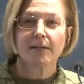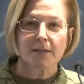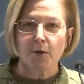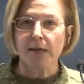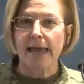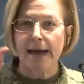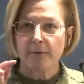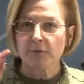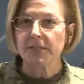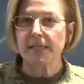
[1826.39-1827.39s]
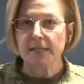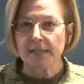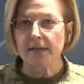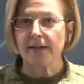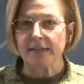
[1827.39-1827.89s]
you know,
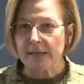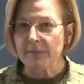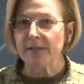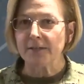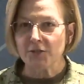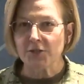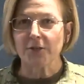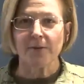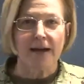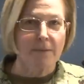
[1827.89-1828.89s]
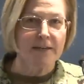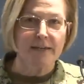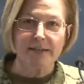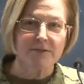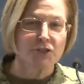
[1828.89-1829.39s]
counting on an image, you know, how
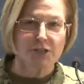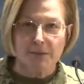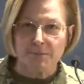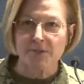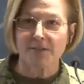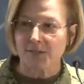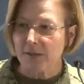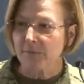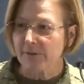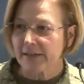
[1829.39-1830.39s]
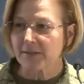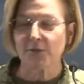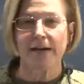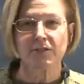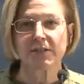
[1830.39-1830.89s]
many ships and submarines
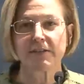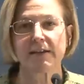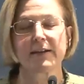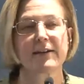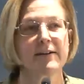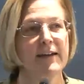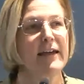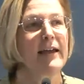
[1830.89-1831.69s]
are actually there.